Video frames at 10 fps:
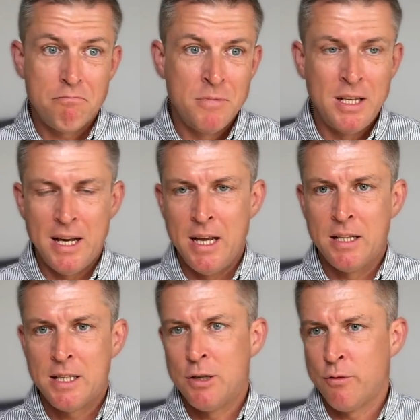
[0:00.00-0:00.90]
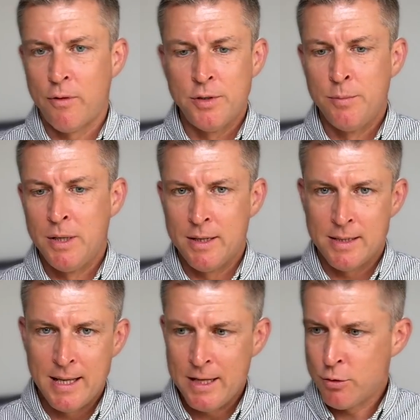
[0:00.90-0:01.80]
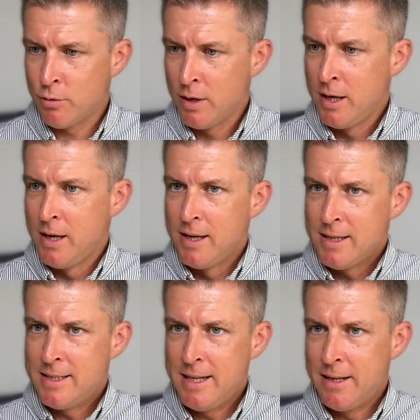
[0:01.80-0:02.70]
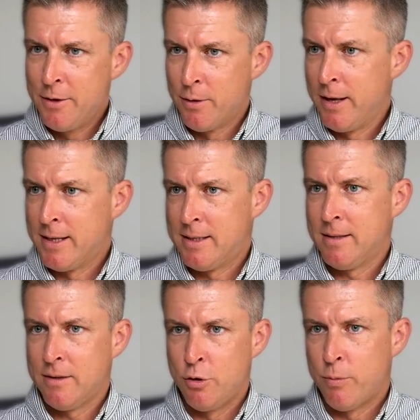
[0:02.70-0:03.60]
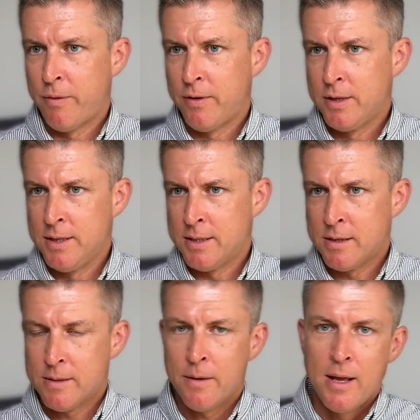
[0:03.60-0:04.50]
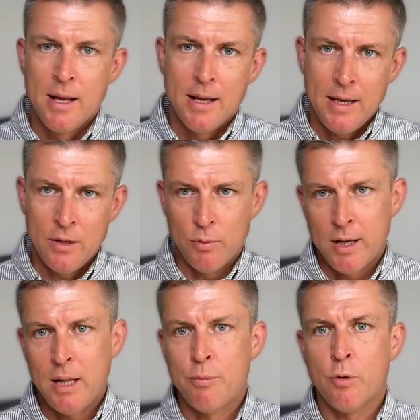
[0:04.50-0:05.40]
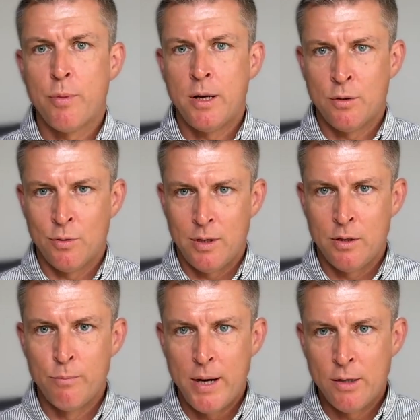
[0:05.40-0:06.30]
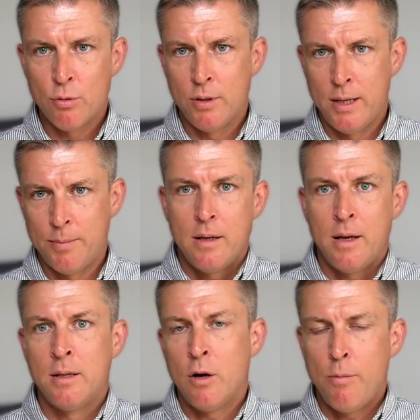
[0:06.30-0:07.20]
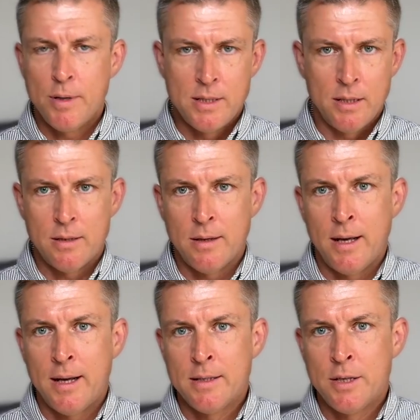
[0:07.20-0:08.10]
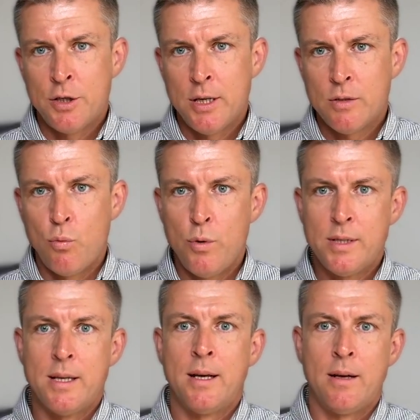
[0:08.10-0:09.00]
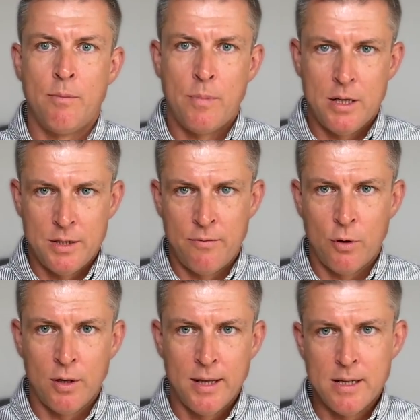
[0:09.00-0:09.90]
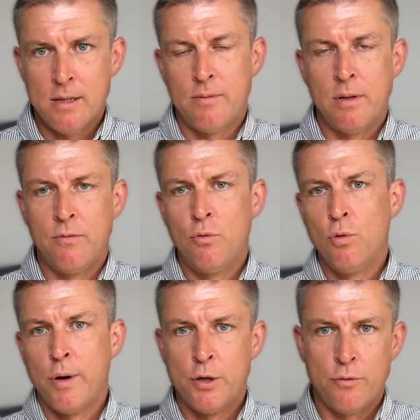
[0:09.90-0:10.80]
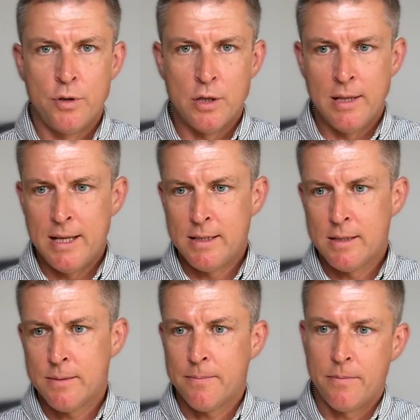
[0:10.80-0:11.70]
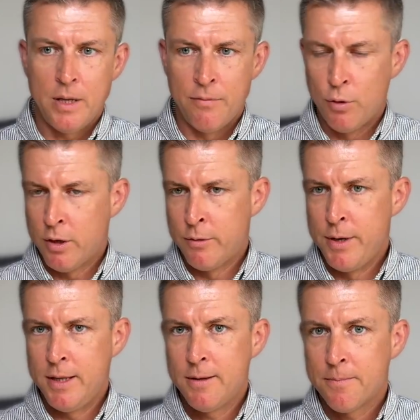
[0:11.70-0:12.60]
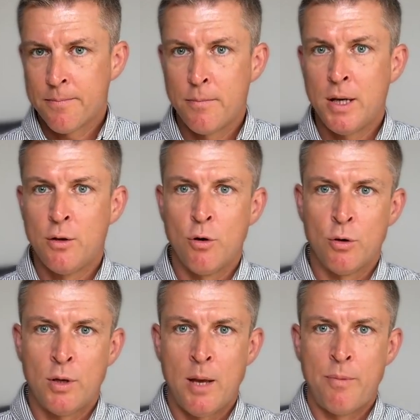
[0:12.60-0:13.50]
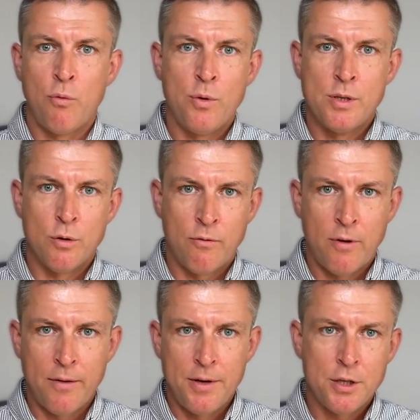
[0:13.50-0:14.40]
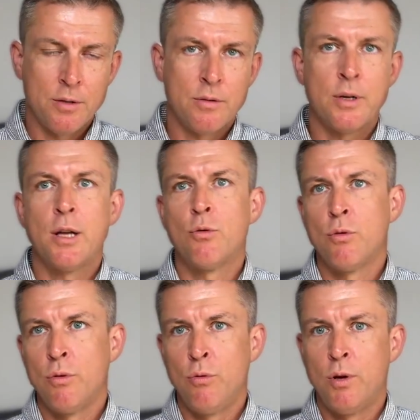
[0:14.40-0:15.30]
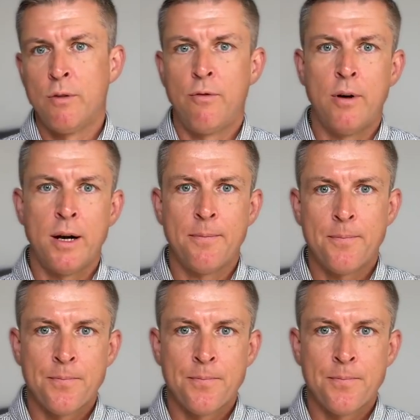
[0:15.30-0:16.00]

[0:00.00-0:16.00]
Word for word: dedicate ten to fifteen minutes a day to see clearly at your perfect distance. It will help your brain to, brain to adapt. And opposite, I can suggest with uh, multifocal lenses, well, full range of vision lenses. If you can read, but you are not happy with your far vision, try to look at far.